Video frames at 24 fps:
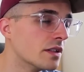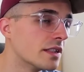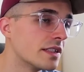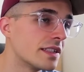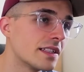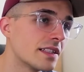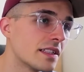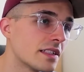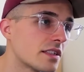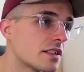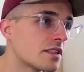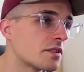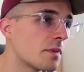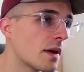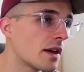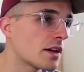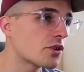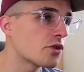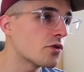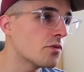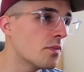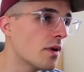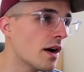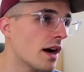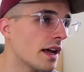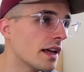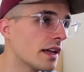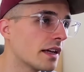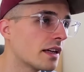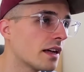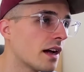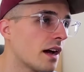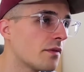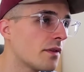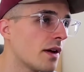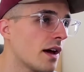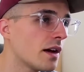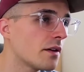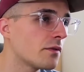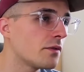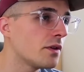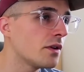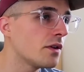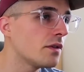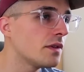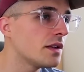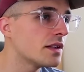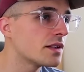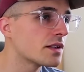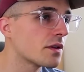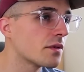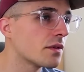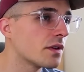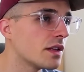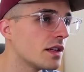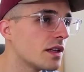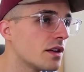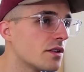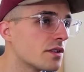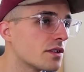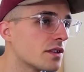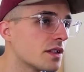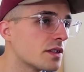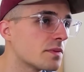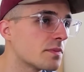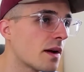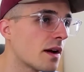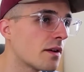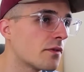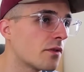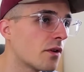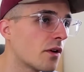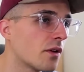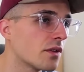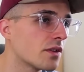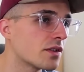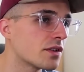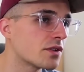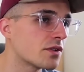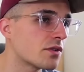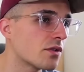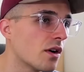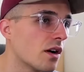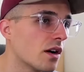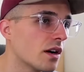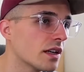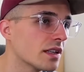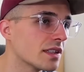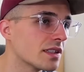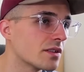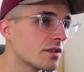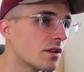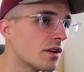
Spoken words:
This is a special bike. I've had a few of these over the years and this is by far the strongest.